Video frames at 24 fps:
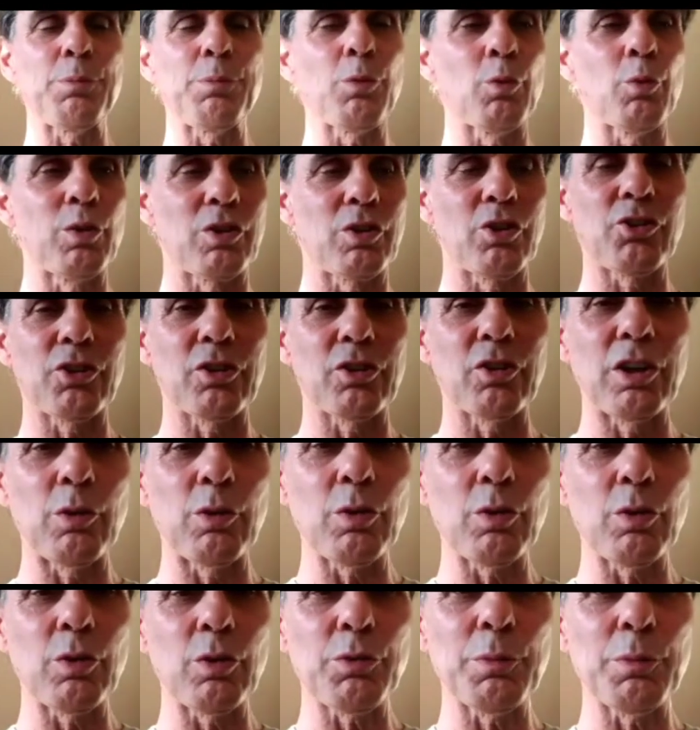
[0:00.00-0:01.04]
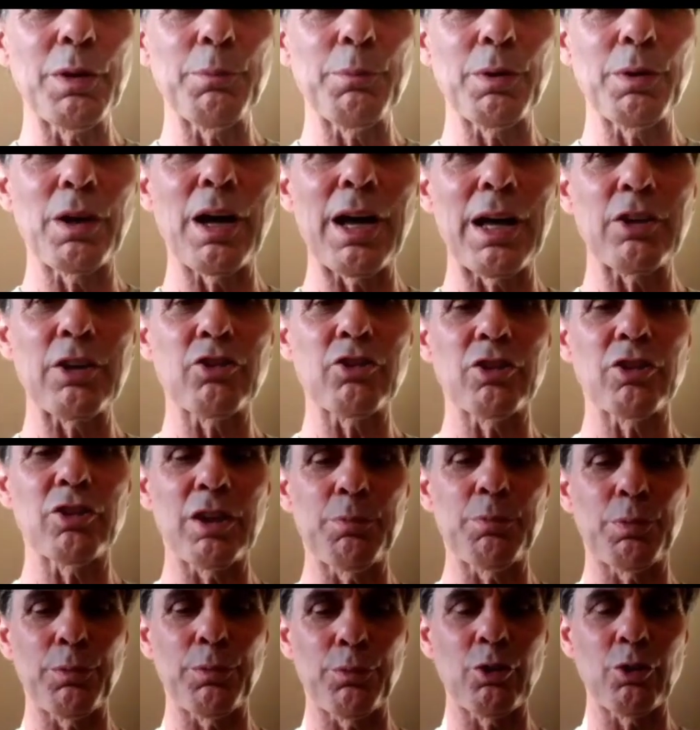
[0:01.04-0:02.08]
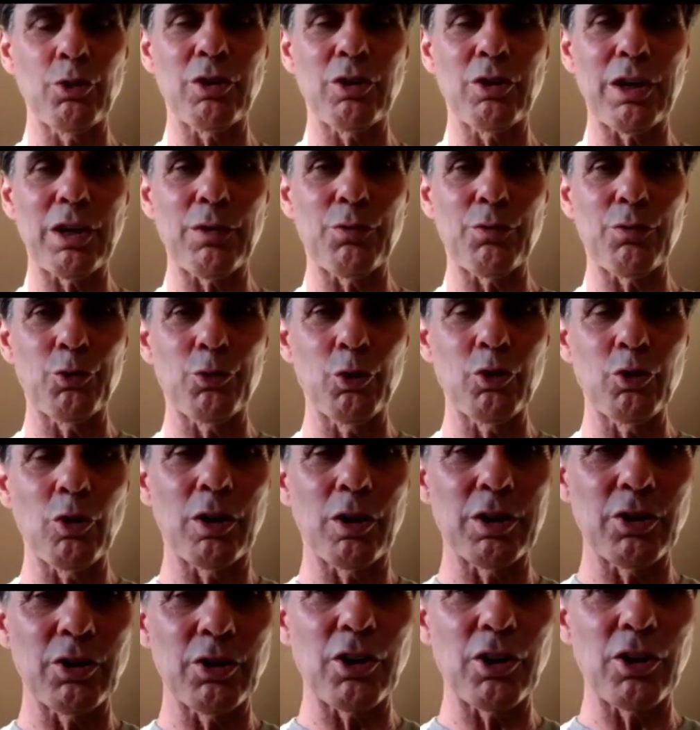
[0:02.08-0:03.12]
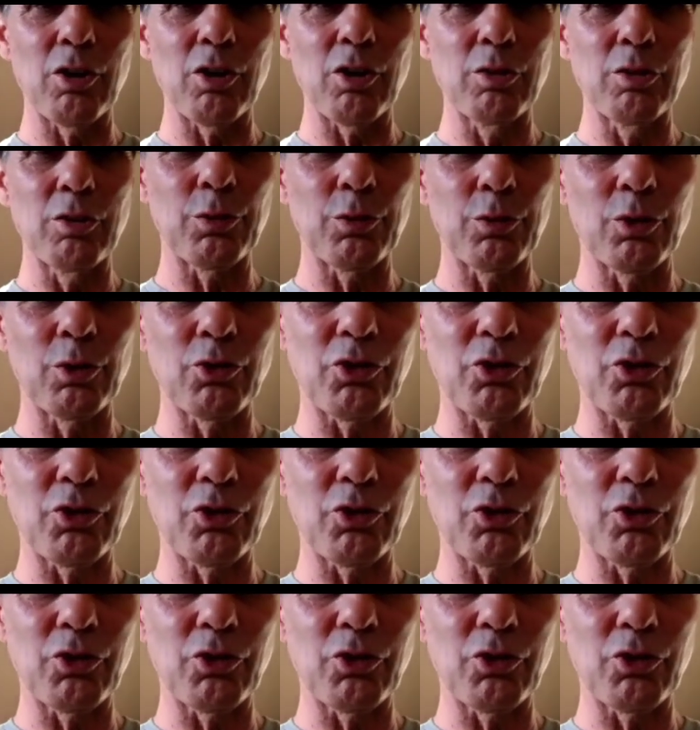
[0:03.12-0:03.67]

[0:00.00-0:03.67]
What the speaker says: some people would disagree with me, but I actually prefer to have fruit on its